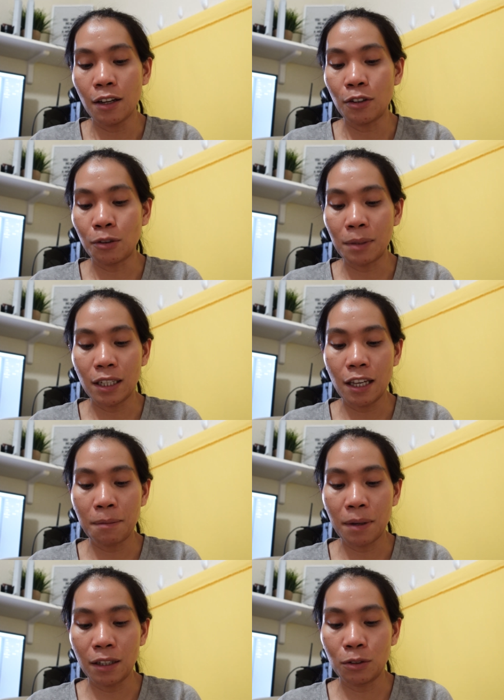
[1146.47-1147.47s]
Normally
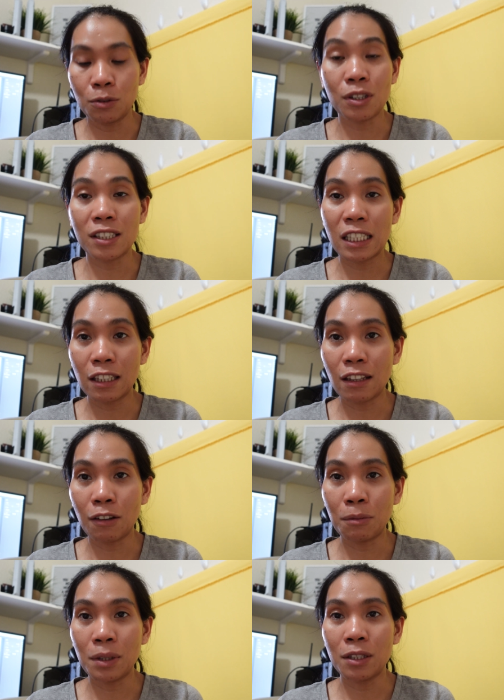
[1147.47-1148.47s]
if I do a sit
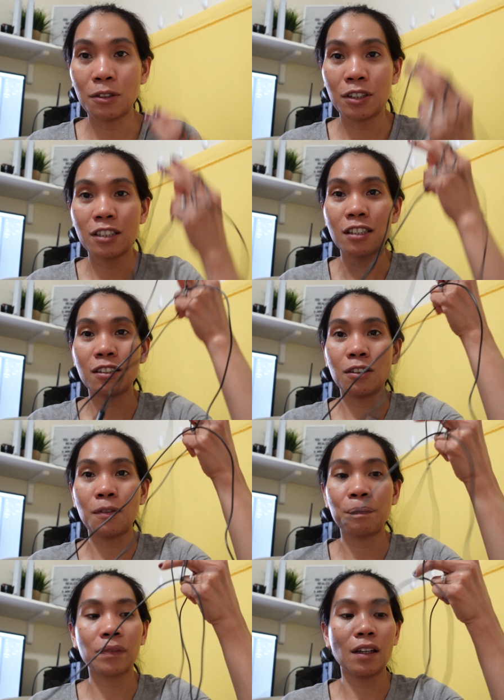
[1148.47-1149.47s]
down video, this is
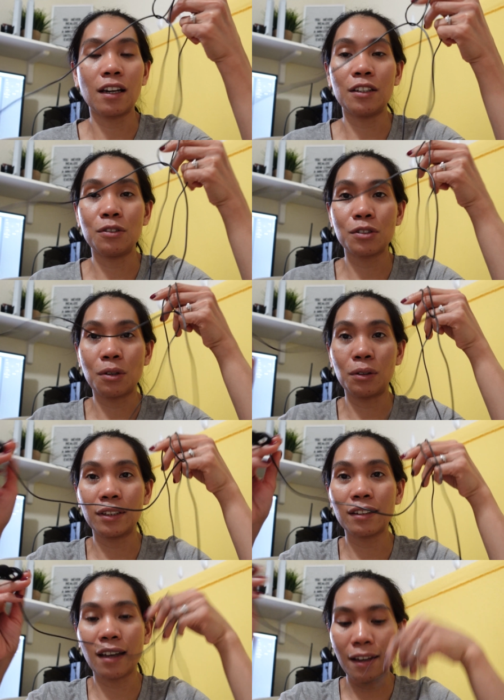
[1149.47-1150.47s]
I use all
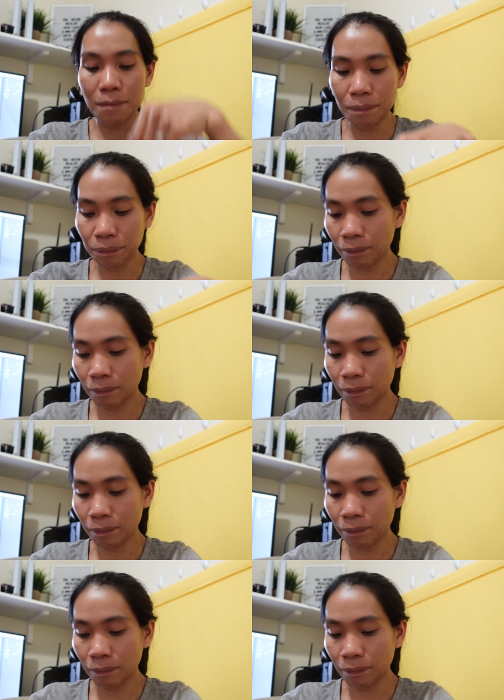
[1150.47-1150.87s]
the time.